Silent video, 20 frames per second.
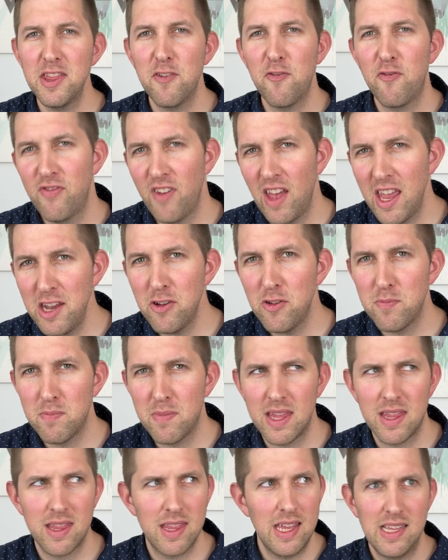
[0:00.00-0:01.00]
the final
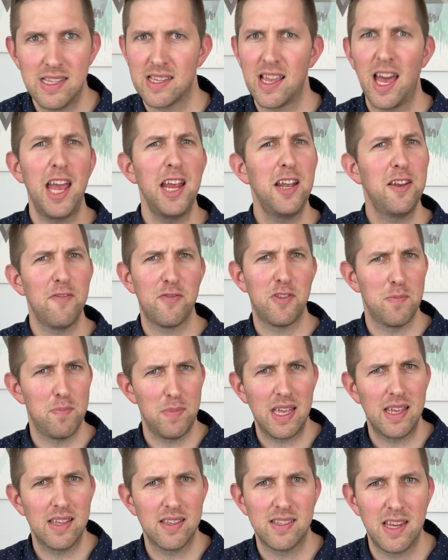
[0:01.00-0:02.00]
myth is kind of the
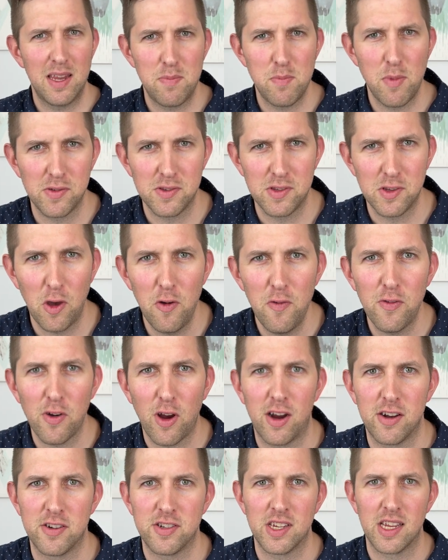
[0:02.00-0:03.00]
biggest and most
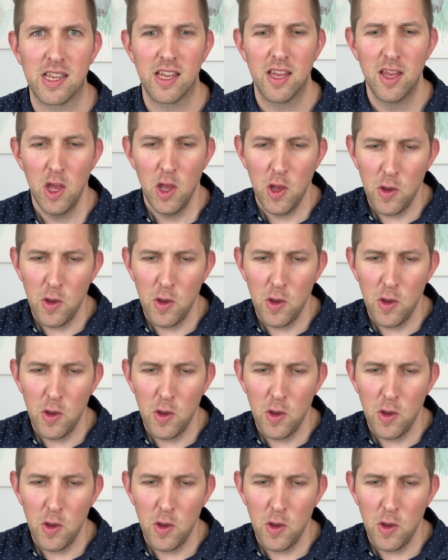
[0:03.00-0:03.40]
overarching,